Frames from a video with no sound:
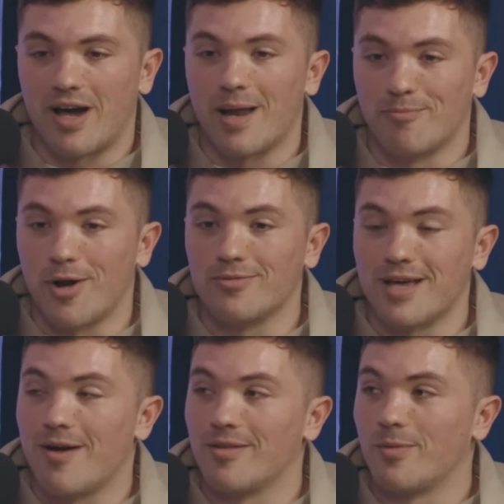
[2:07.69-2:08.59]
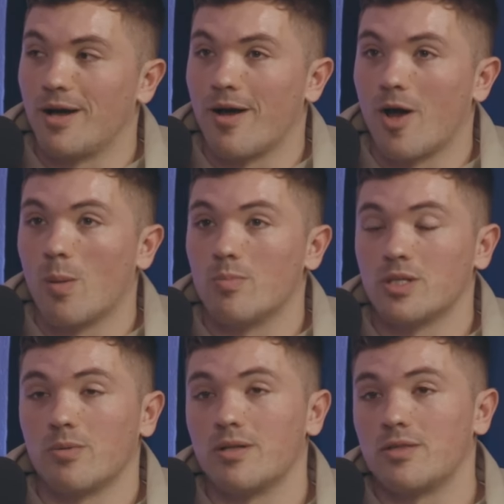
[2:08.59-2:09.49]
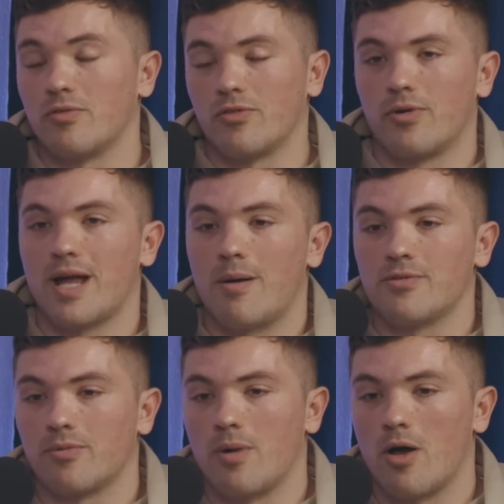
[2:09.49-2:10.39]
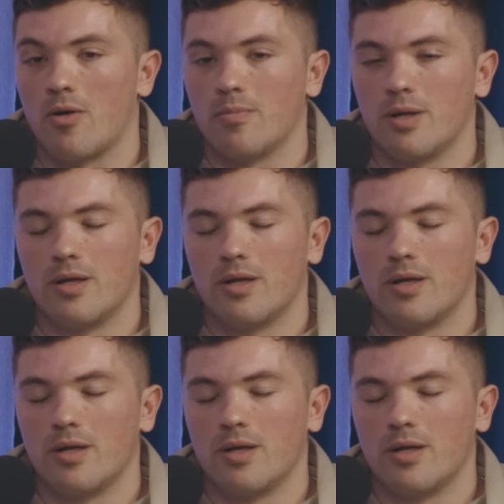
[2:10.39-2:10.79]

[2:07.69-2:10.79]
van broke down on the way home. So we're sort of 3 hours from home,